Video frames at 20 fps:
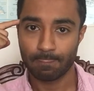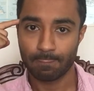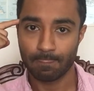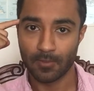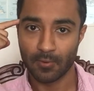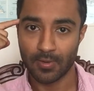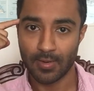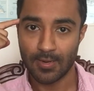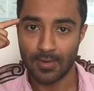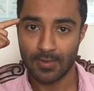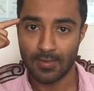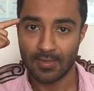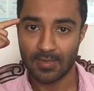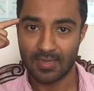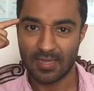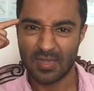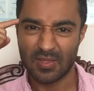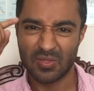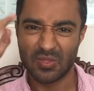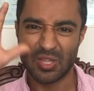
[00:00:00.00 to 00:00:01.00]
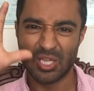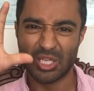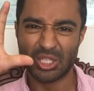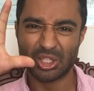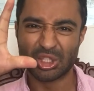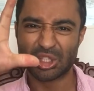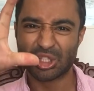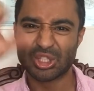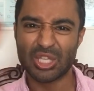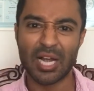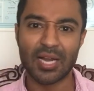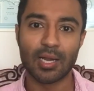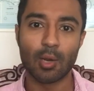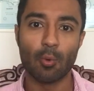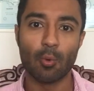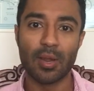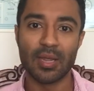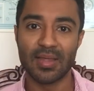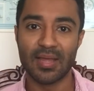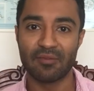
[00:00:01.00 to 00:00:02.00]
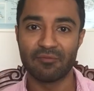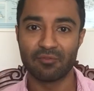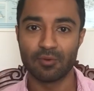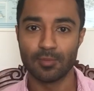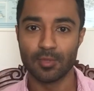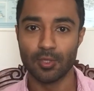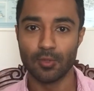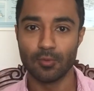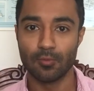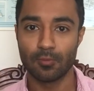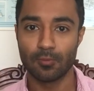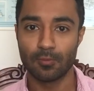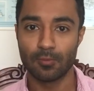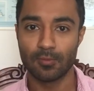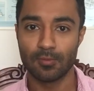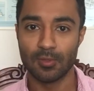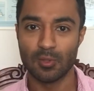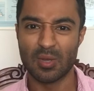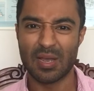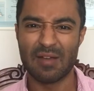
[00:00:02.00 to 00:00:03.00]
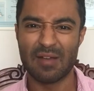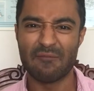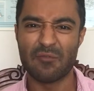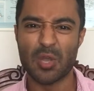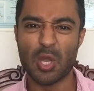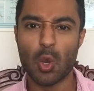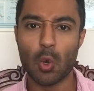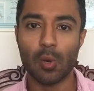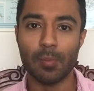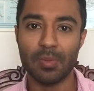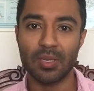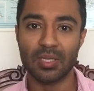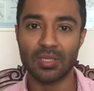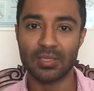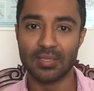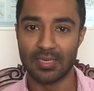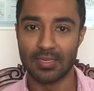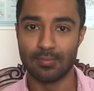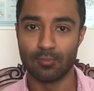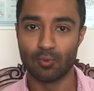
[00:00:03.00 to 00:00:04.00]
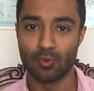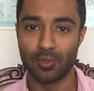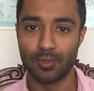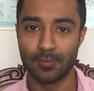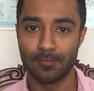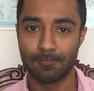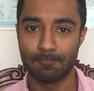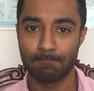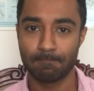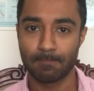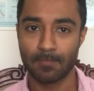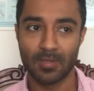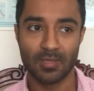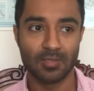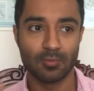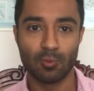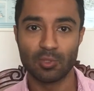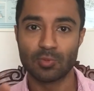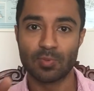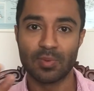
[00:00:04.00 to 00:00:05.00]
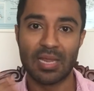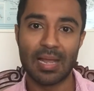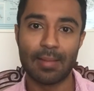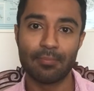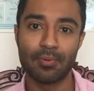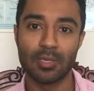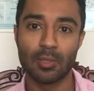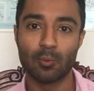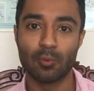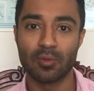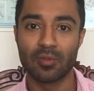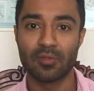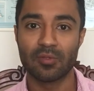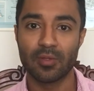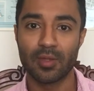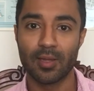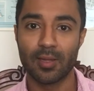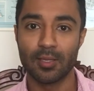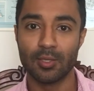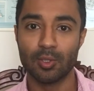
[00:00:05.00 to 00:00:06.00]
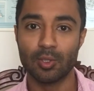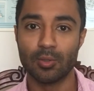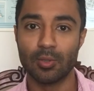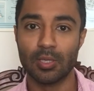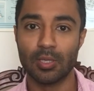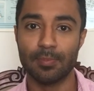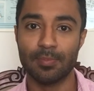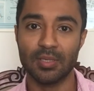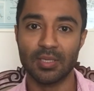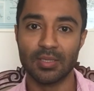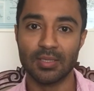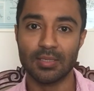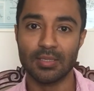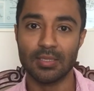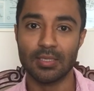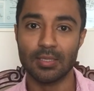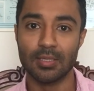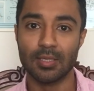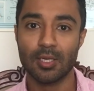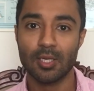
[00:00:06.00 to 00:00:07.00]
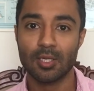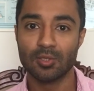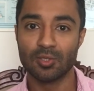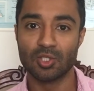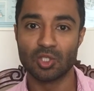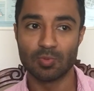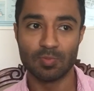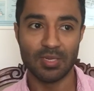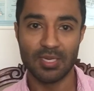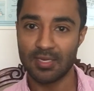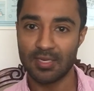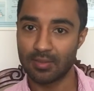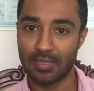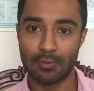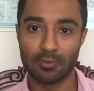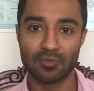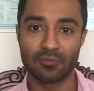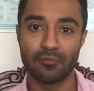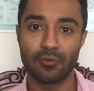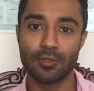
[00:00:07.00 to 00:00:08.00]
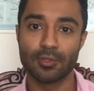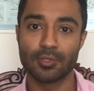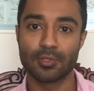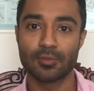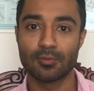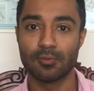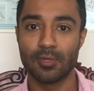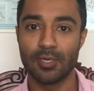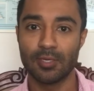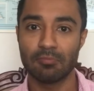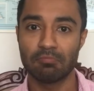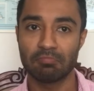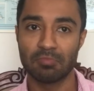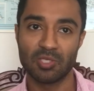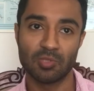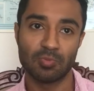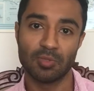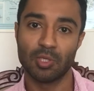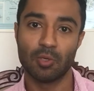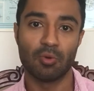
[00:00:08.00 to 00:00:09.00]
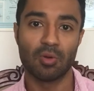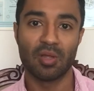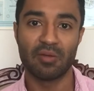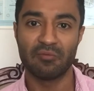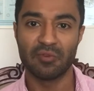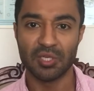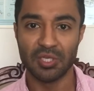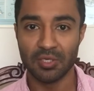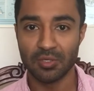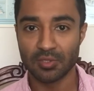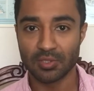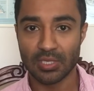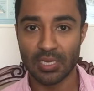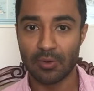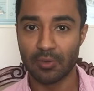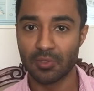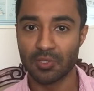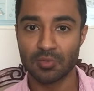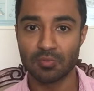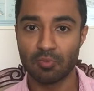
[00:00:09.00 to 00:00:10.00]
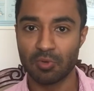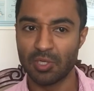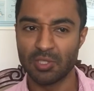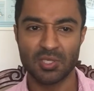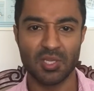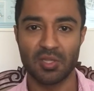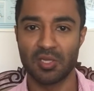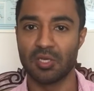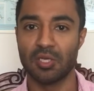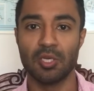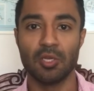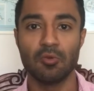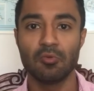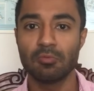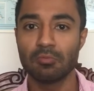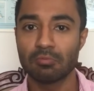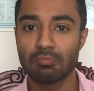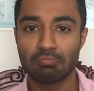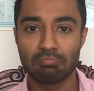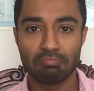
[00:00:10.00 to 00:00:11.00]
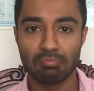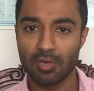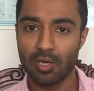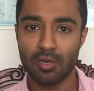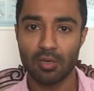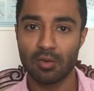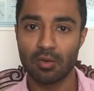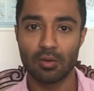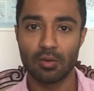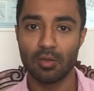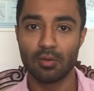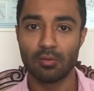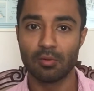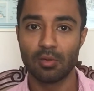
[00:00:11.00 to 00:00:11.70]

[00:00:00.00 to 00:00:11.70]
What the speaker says: Okay? They suck away that from you. You have no ability anymore. What's been happening with your ability to speak? That was first, right? That's been going on for years now at this point. It's nothing new. No.